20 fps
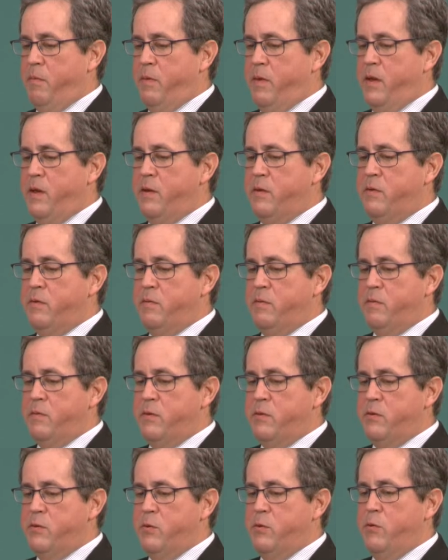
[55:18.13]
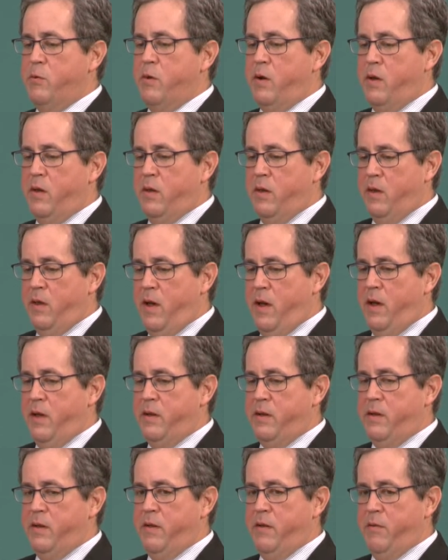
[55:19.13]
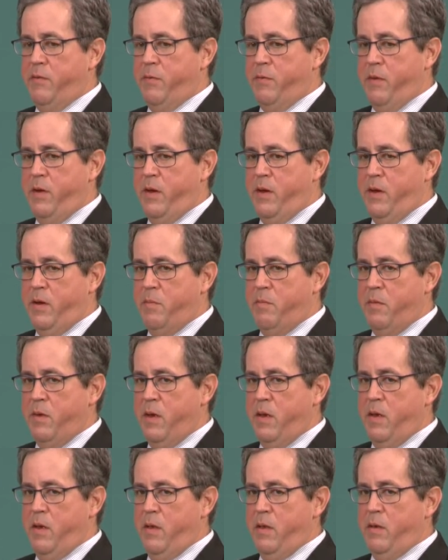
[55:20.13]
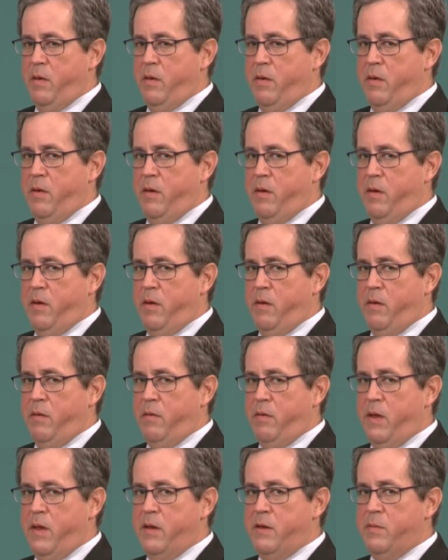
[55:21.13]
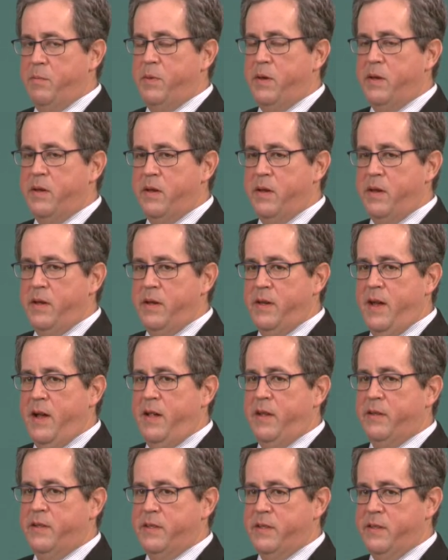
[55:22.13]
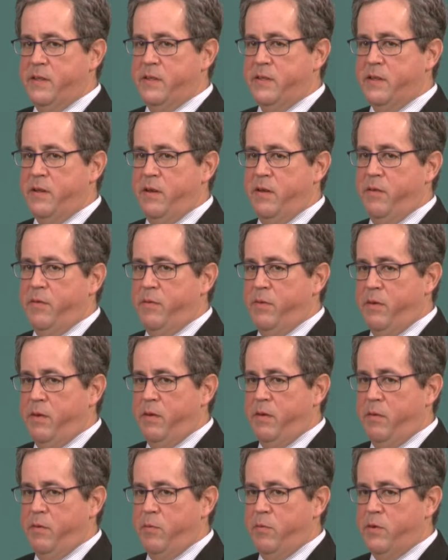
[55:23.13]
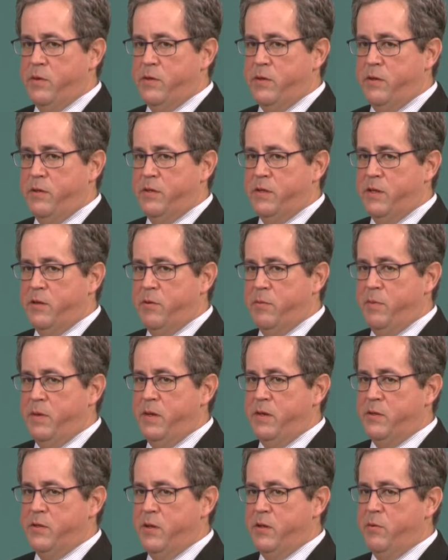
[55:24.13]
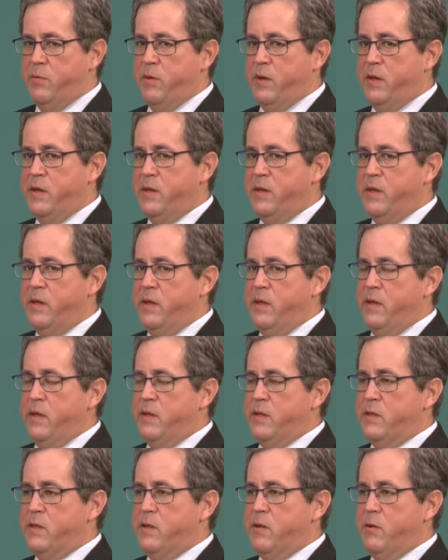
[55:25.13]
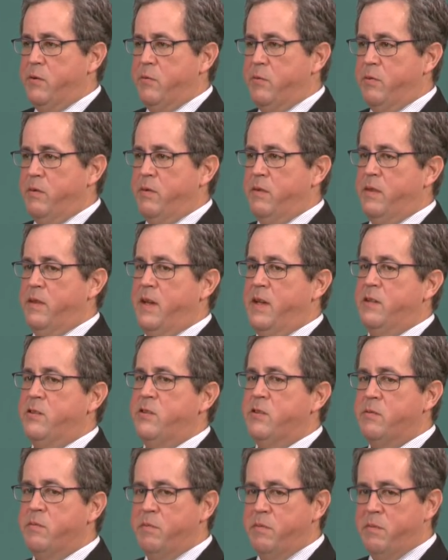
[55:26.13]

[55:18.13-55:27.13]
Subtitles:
They do a lot of independent analyses of the results that are being generated. So that's